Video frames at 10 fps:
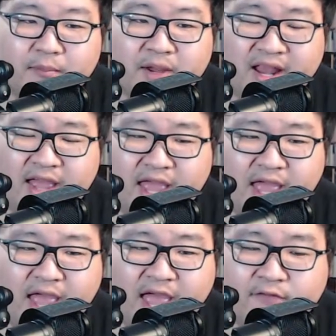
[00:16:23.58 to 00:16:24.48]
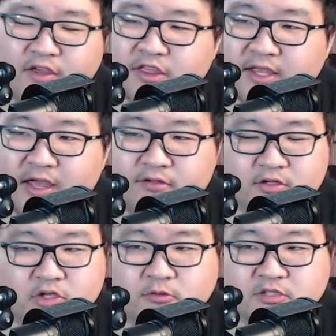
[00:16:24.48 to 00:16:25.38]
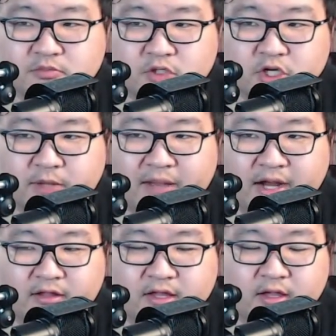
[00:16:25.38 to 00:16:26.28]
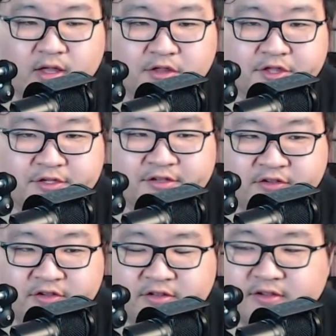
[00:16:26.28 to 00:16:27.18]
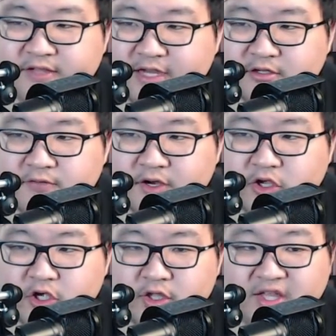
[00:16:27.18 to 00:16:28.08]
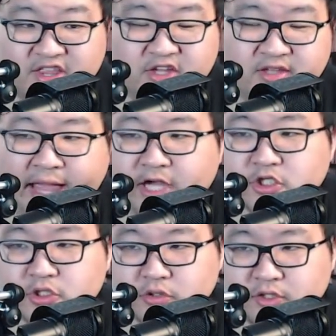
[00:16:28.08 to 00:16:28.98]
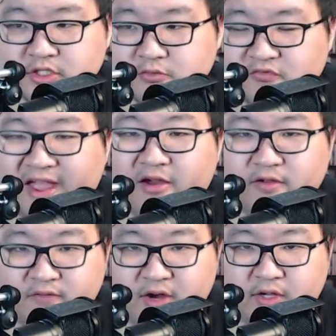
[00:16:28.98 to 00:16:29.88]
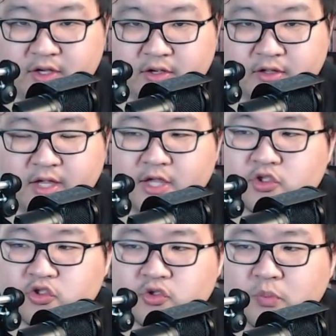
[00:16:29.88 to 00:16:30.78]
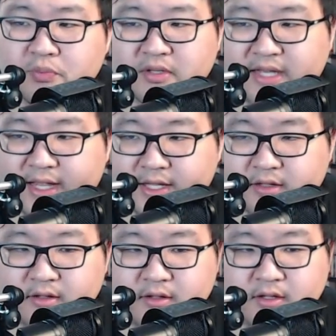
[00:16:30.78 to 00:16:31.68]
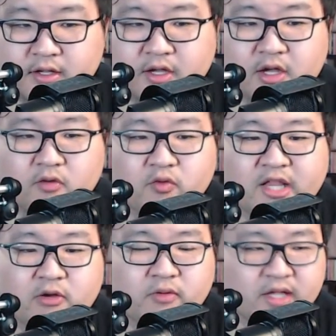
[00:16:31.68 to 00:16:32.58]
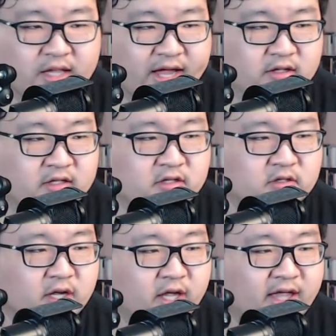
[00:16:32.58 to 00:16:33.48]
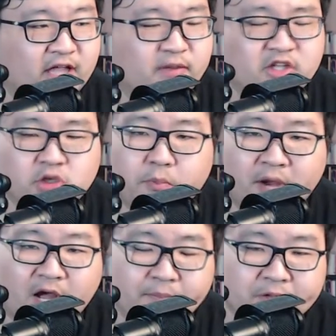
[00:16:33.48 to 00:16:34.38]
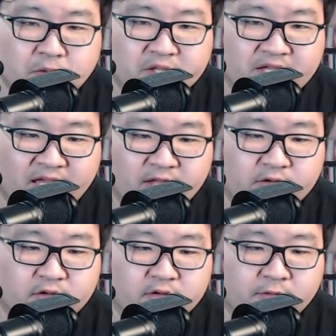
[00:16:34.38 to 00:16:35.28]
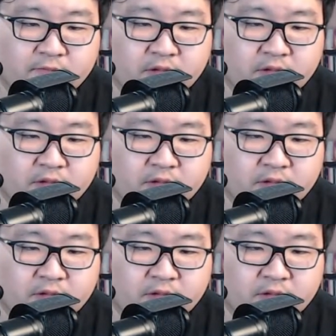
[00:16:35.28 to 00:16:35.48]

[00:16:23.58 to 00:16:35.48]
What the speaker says: but everything else is so much good about it. The seasoning's actually very good. The texture is very, very good. It's super light, really, really light. That's why it's so popular with kids,